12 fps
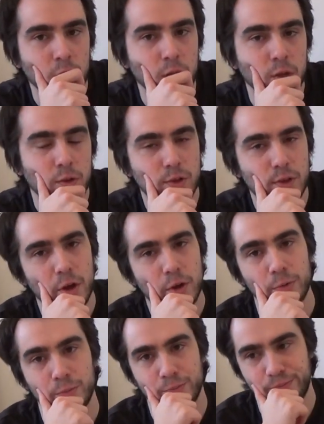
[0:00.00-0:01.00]

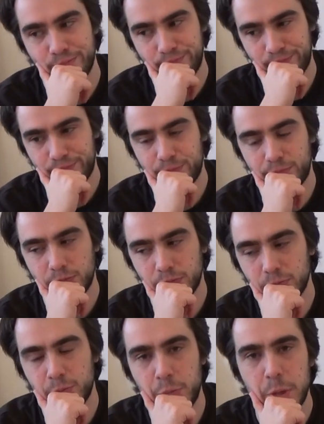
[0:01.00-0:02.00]
So
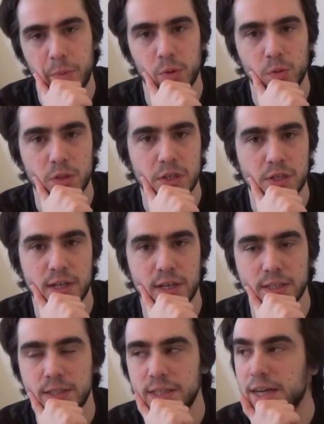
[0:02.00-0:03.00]
people
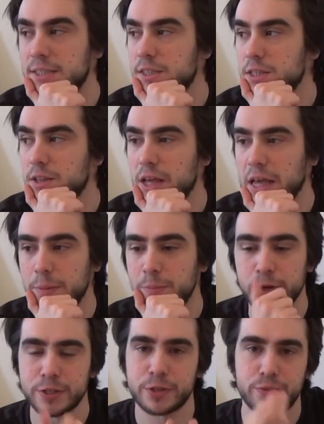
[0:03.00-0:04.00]
decide that they
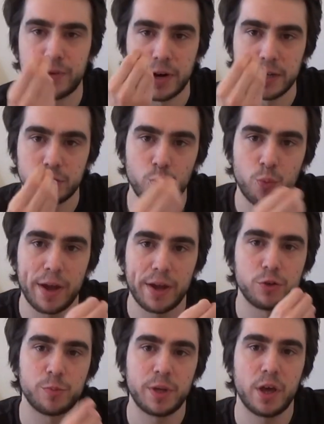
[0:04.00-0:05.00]
must find a way
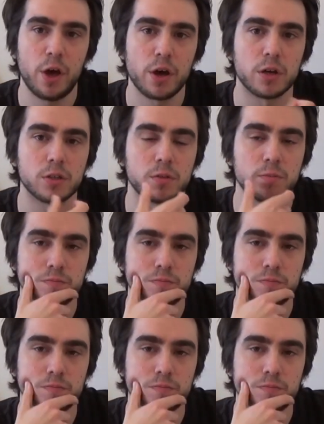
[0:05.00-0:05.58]
to be heard.